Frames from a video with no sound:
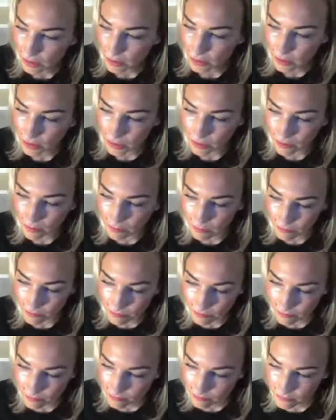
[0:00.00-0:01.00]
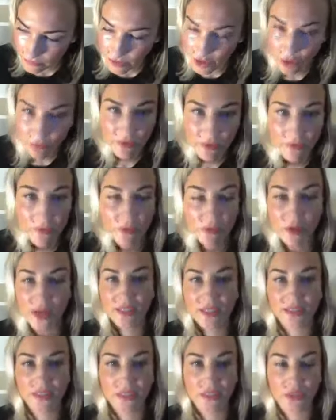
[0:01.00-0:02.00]
um, you're
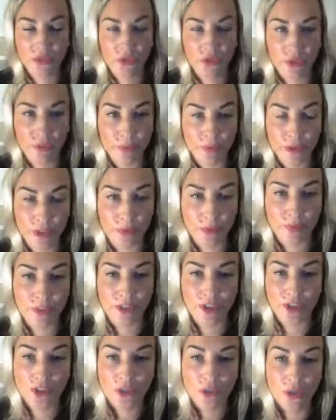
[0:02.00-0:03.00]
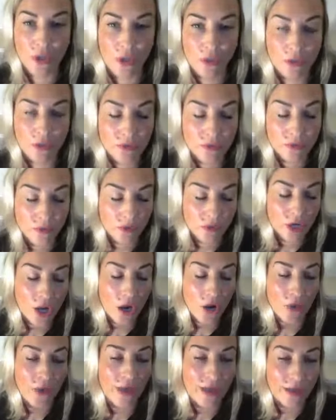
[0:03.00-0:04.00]
memorizing scripture but you don't
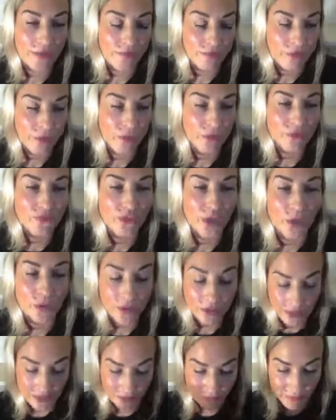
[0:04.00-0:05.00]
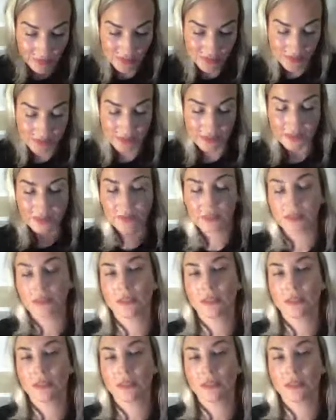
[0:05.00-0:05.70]
know him, you've totally missed it.